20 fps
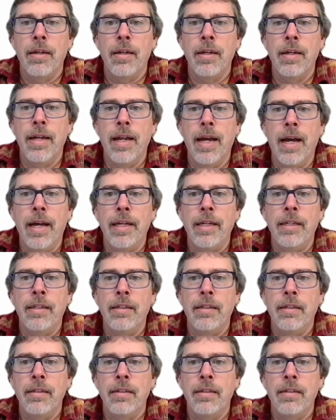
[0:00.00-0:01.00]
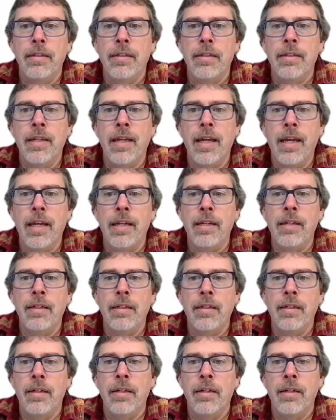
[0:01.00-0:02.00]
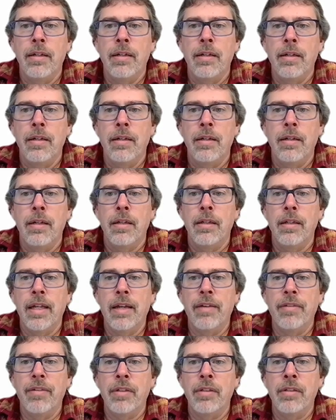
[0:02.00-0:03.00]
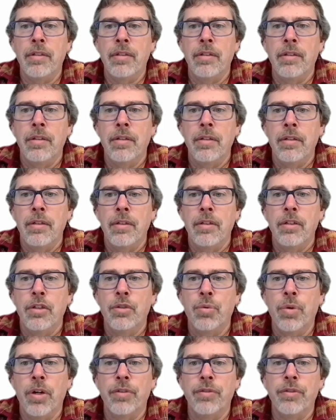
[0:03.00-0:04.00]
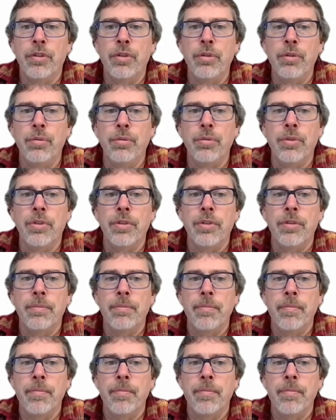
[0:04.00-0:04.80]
9, 10, 11, 12 twos,